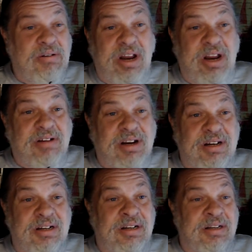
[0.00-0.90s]
whatever,
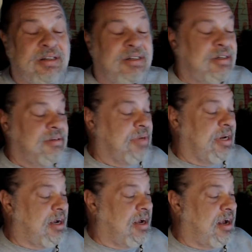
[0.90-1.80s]
but
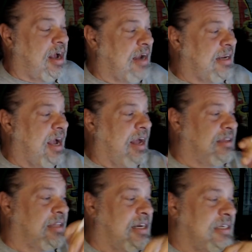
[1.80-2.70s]
I
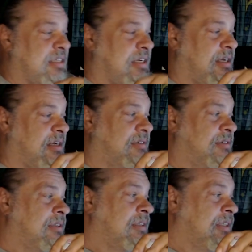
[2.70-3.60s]
got that it's a,
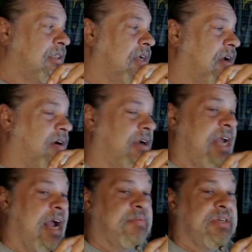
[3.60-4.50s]
you know, a
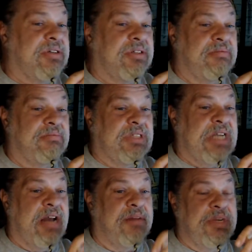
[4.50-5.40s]
captured
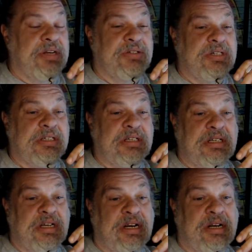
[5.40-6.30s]
kind of music, and